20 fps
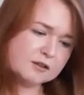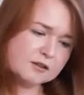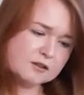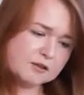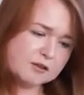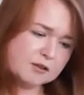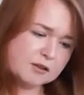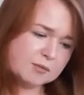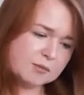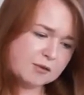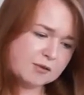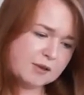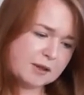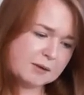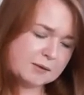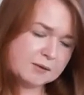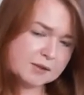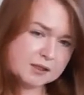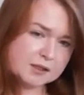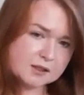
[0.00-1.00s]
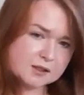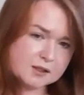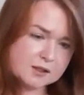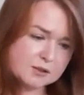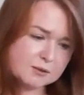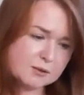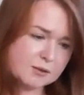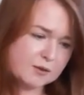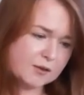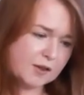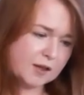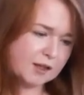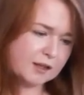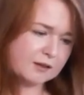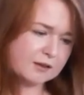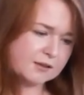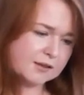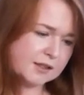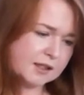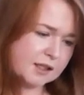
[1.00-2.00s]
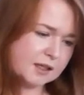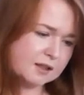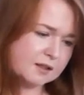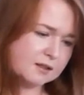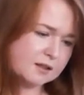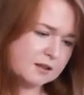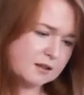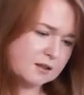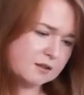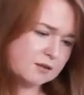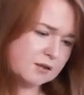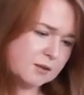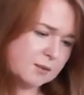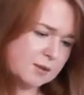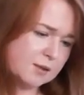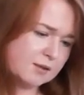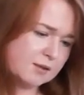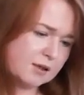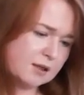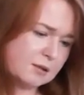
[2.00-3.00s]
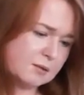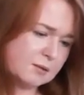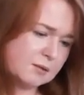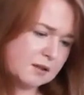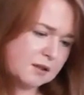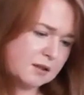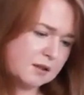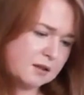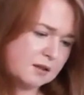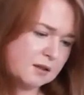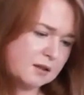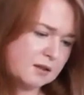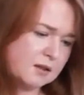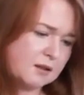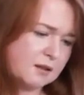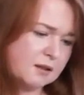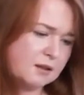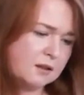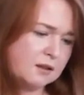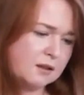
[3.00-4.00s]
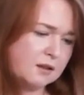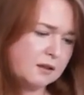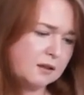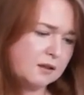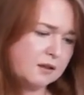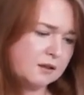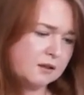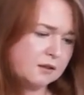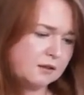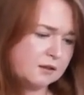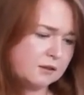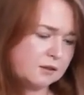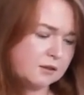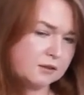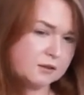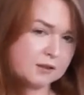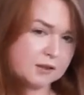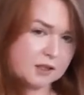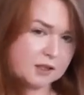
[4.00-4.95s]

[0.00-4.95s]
trim around, I'll just do it over here a second. Trim it around all the